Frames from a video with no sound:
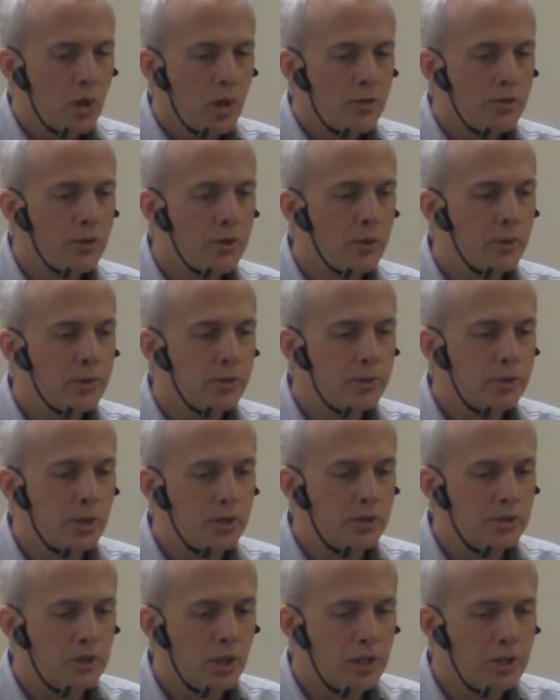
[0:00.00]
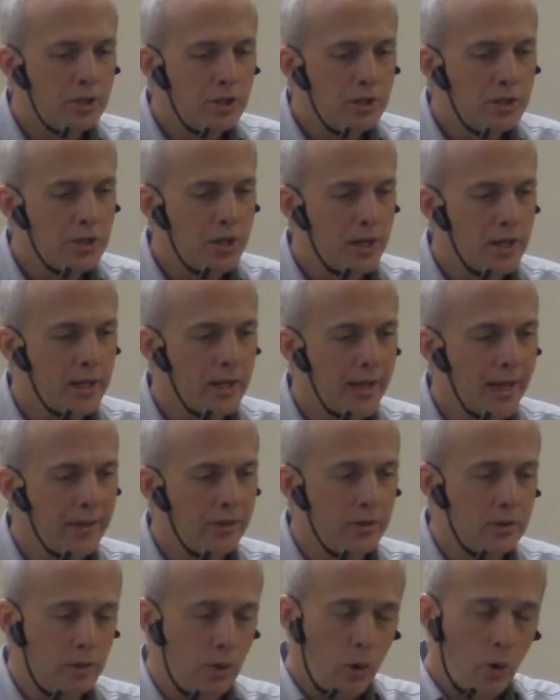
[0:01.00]
there is such a thing, and
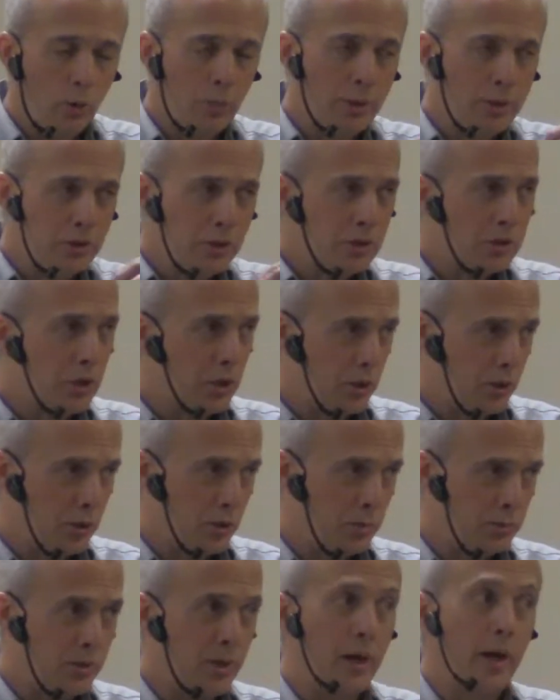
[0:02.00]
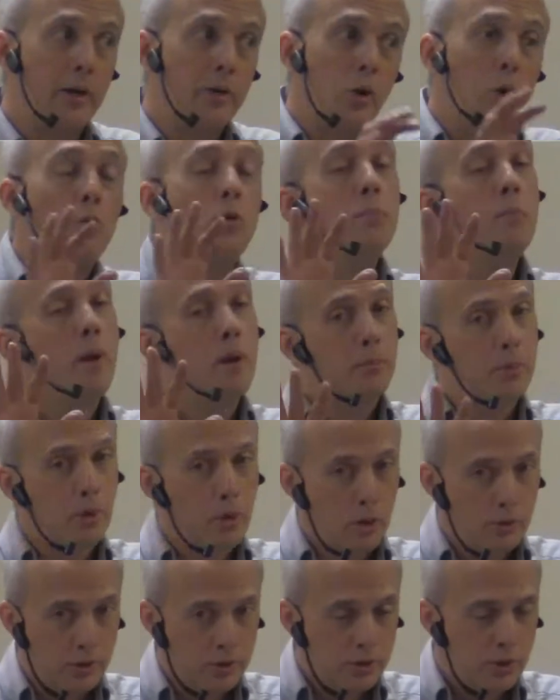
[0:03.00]
there's a whole bunch of terms, and I don't remember
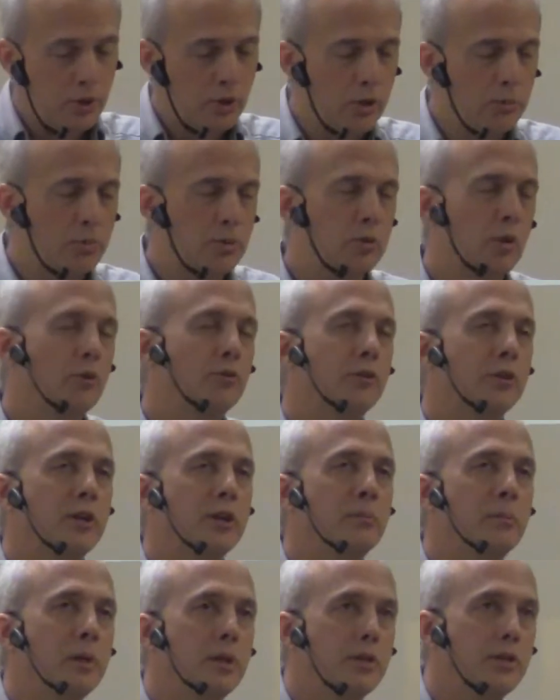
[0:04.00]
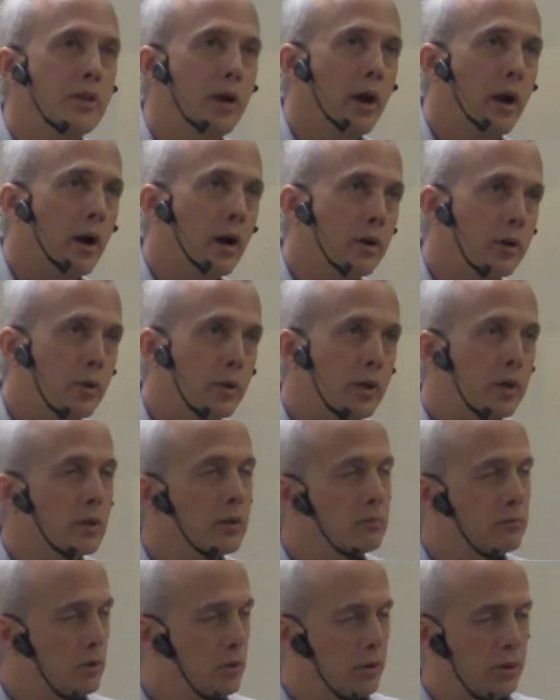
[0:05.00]
all the terms, so forgive me there. You
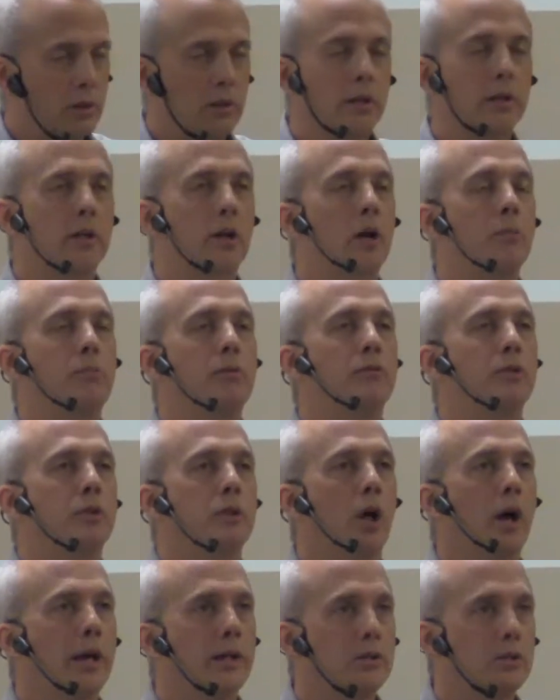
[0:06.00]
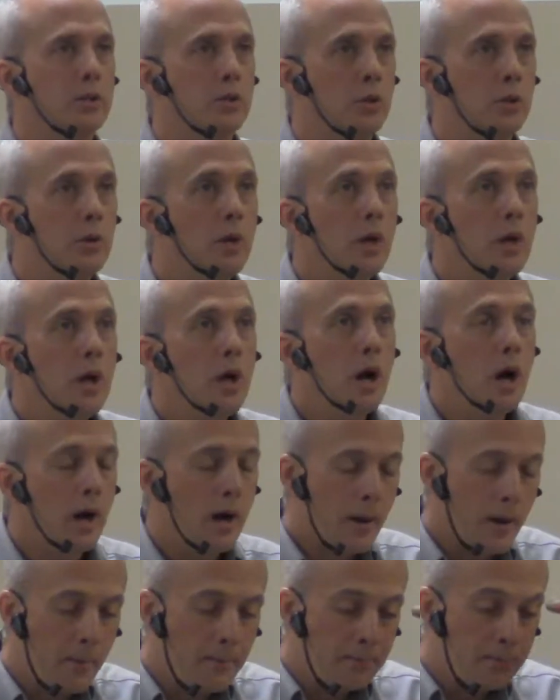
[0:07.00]
can look it up if you'd like to.
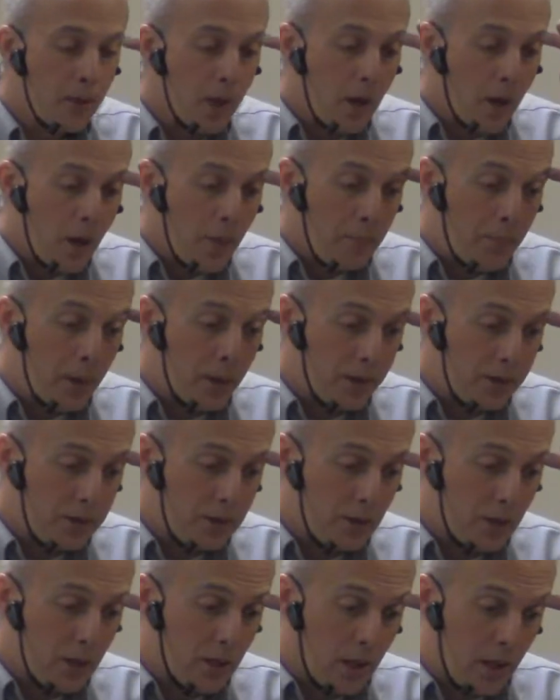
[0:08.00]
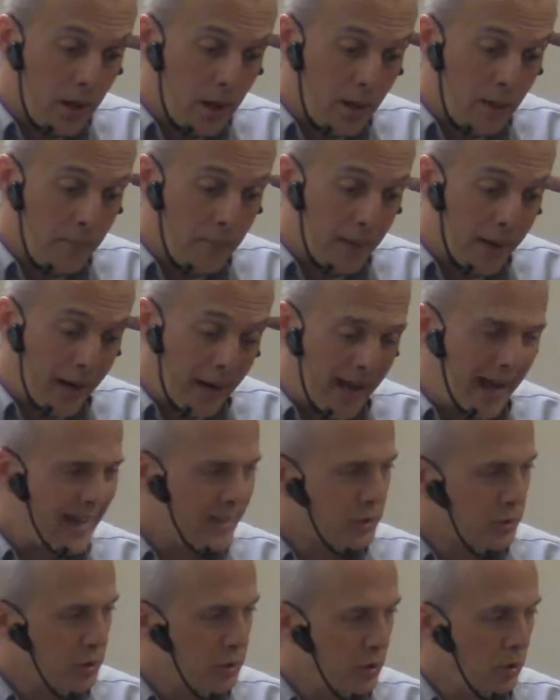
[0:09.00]
And I
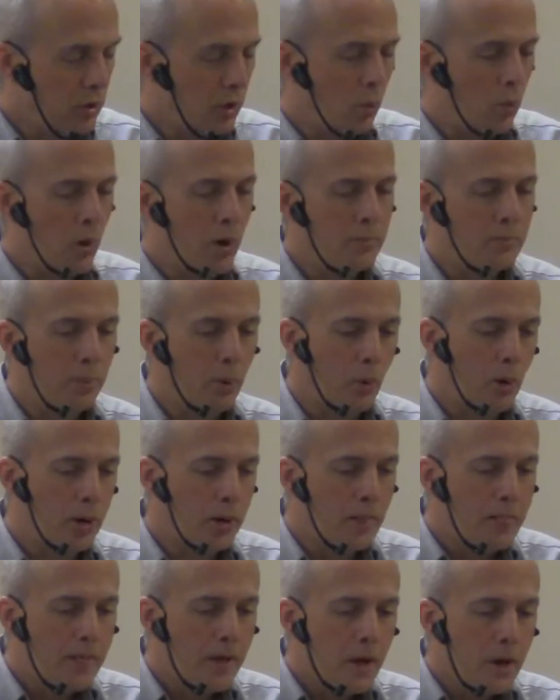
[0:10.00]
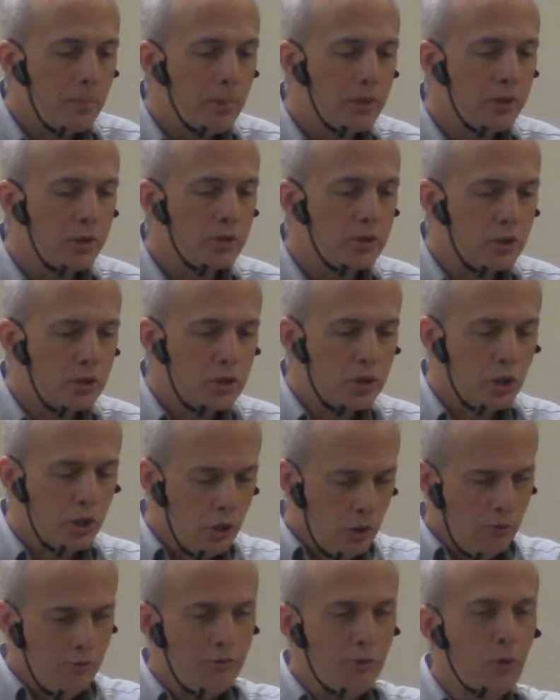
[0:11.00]
actually knew it at one point, but there's a
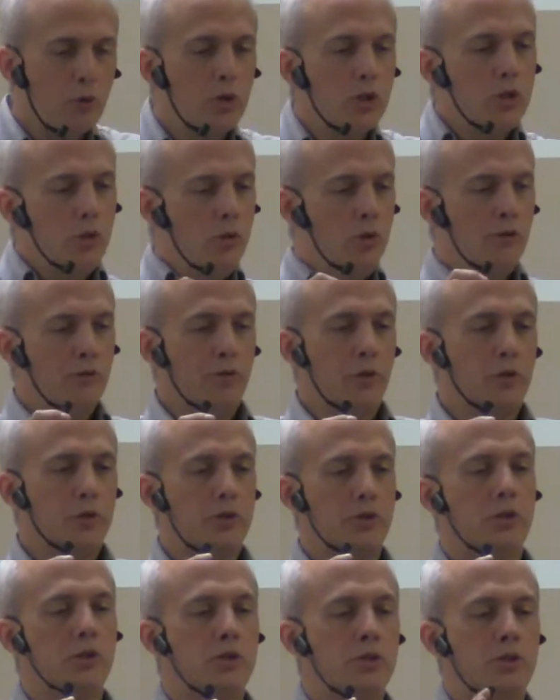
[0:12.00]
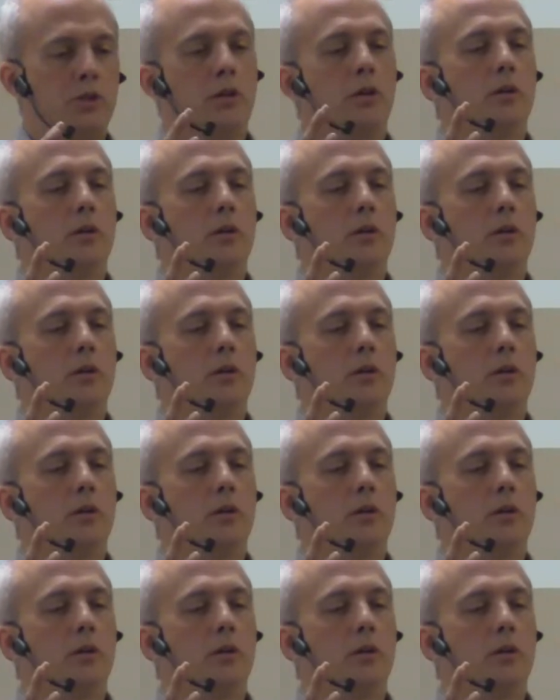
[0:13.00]
term for the universe's